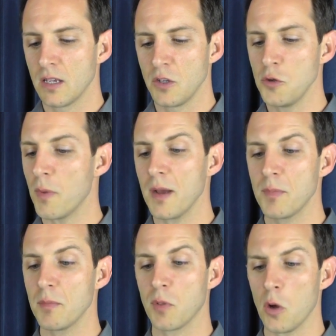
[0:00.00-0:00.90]
you might
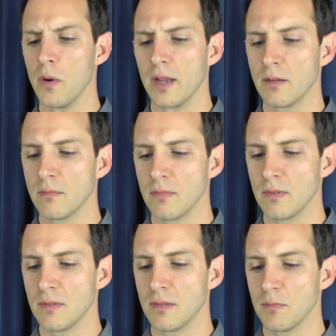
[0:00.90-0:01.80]
be blowing,
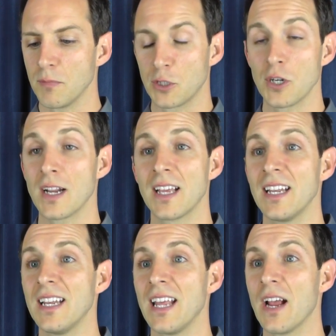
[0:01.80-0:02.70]
but you're not
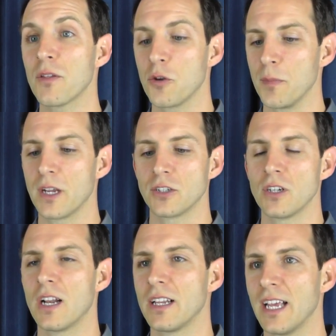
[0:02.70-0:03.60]
getting any air through because
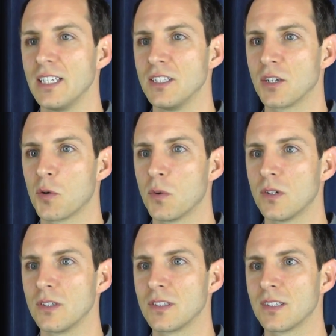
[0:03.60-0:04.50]
you're not engaging the
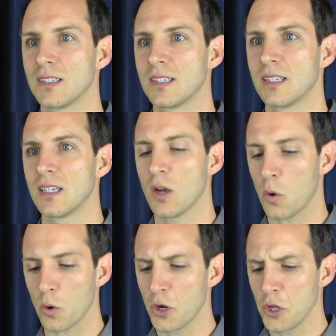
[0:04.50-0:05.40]
corners.
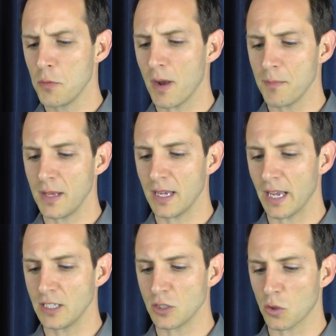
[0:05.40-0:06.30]
Or you might be
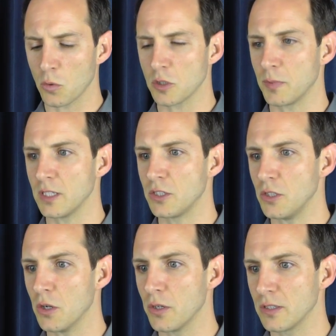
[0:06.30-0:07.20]
engaging the corners, but then
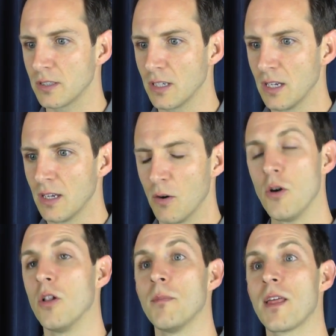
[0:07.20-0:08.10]
you notice,
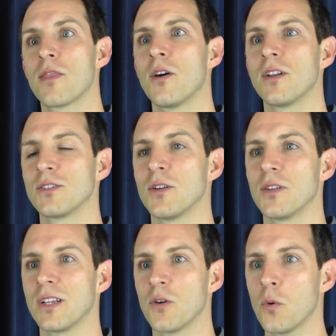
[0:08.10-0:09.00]
oh, my thought is on
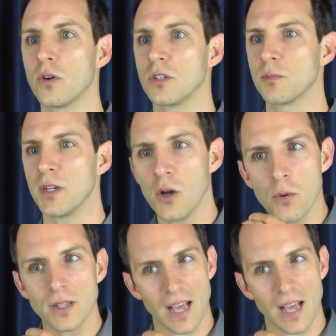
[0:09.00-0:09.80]
the corners, but no, it